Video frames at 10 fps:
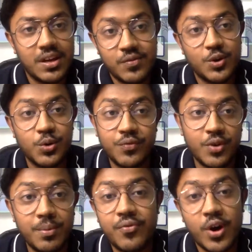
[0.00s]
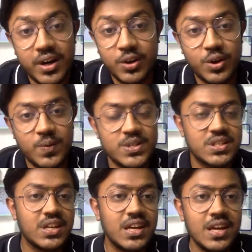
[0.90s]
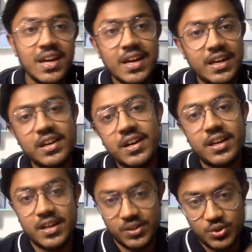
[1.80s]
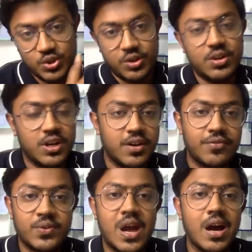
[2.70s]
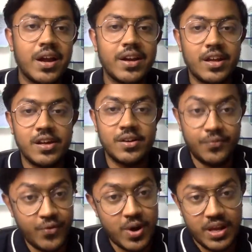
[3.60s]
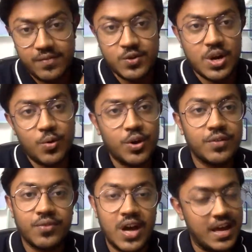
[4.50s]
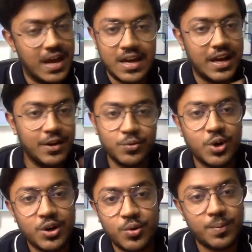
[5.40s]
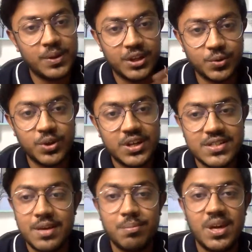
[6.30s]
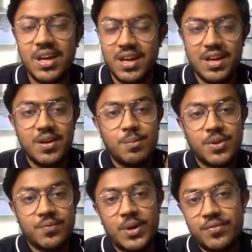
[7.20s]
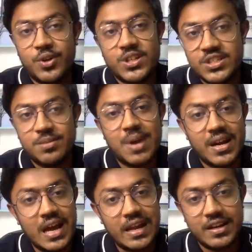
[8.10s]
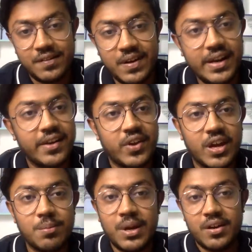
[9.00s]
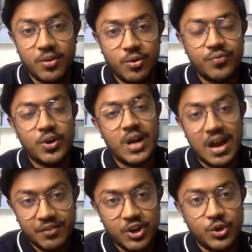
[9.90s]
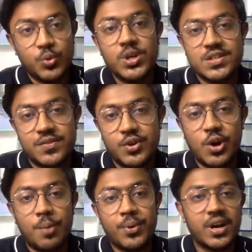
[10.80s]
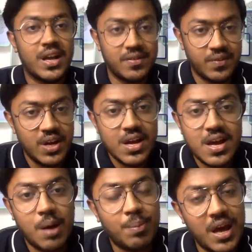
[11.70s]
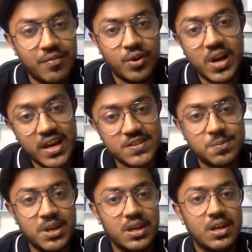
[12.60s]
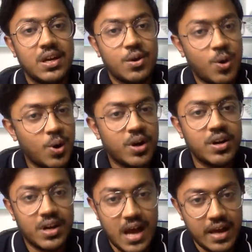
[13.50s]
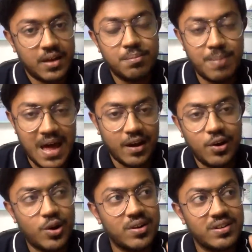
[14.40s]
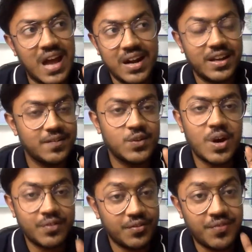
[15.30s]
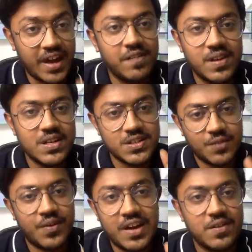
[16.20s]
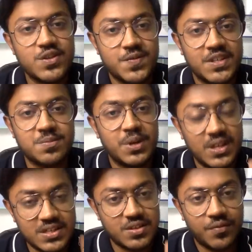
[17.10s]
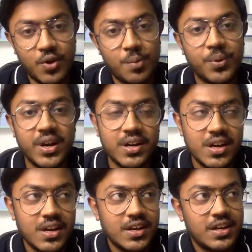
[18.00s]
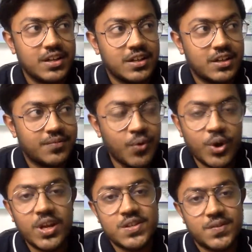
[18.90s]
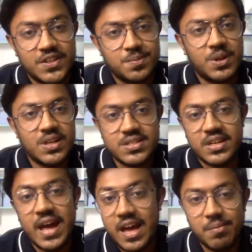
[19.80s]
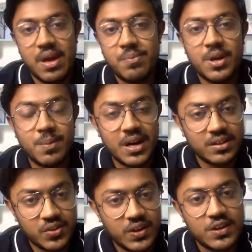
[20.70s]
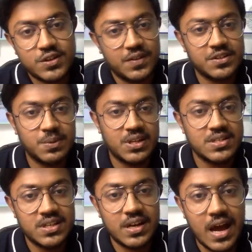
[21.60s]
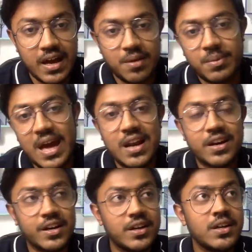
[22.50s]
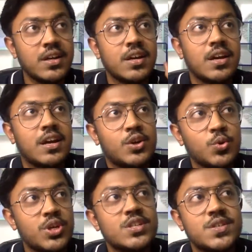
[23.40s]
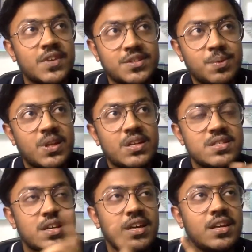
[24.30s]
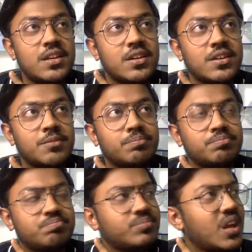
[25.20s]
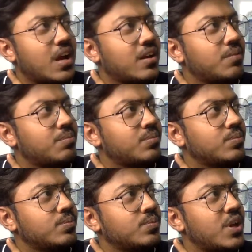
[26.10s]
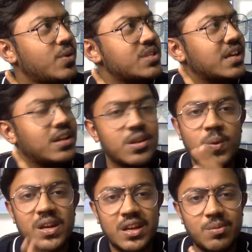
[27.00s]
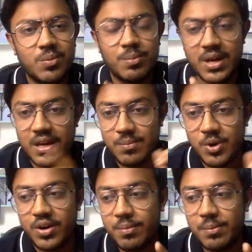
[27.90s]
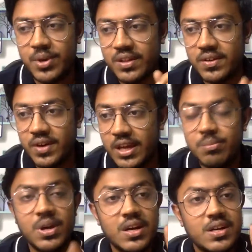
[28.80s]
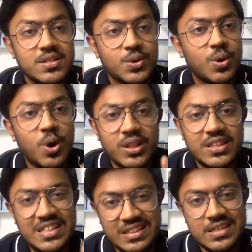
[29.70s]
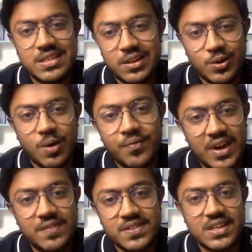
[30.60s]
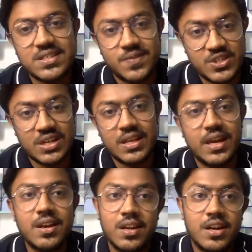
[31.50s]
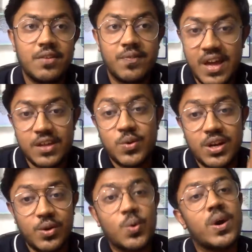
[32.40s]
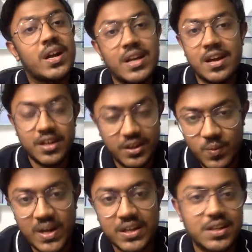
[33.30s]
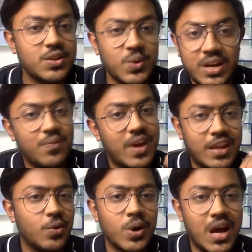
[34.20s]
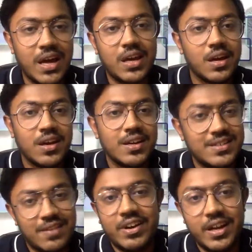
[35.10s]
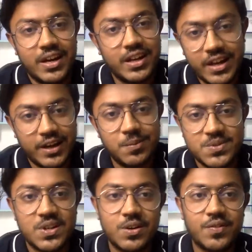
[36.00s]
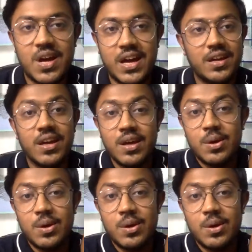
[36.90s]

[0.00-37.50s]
If you're doing from a foreign university in India, you should target for, if you are going I do not know about the 2 years MBA, but for the GMAT, I definitely recommend go for, after 2 years of your corporate life, apply for ISB or IIM Bangalore. That gives you, after 5 years, or 5 years of experience of corporate, 4 years of experience in IIM Ahmedabad, 3 years of experience in IIM Calcutta, 2 years of experience in and there was another one in Mumbai. I'm not remembering the name. So these are the top 5-6 which are there, where you can go ahead in 1 year, you get a very good hike, 70, 80, 90% of a hike.